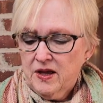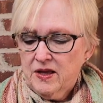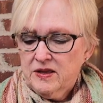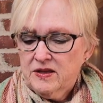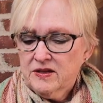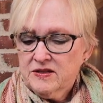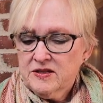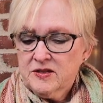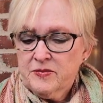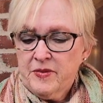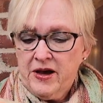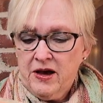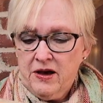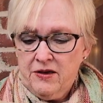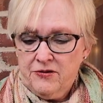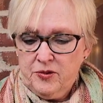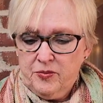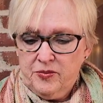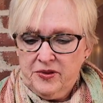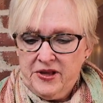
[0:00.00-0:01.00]
this is my
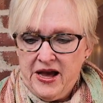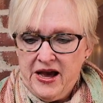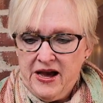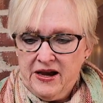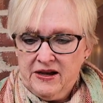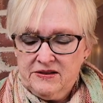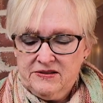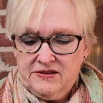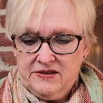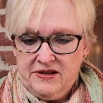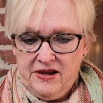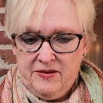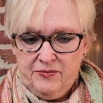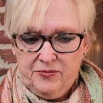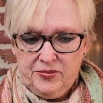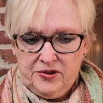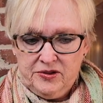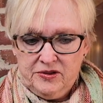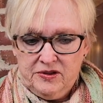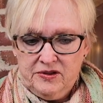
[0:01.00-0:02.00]
other black
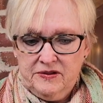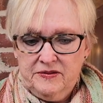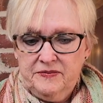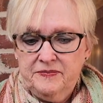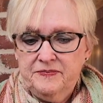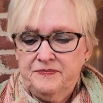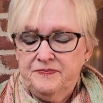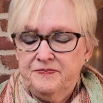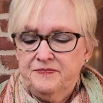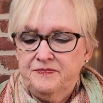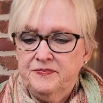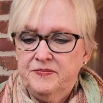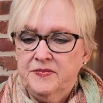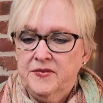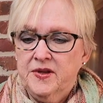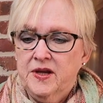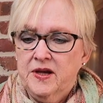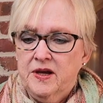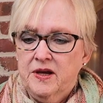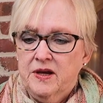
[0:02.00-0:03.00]
sampler.
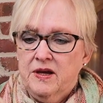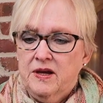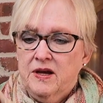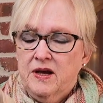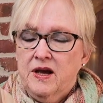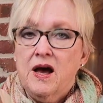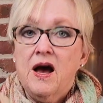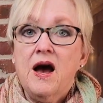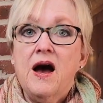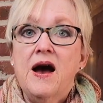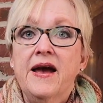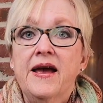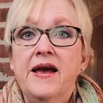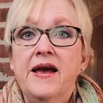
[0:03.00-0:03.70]
I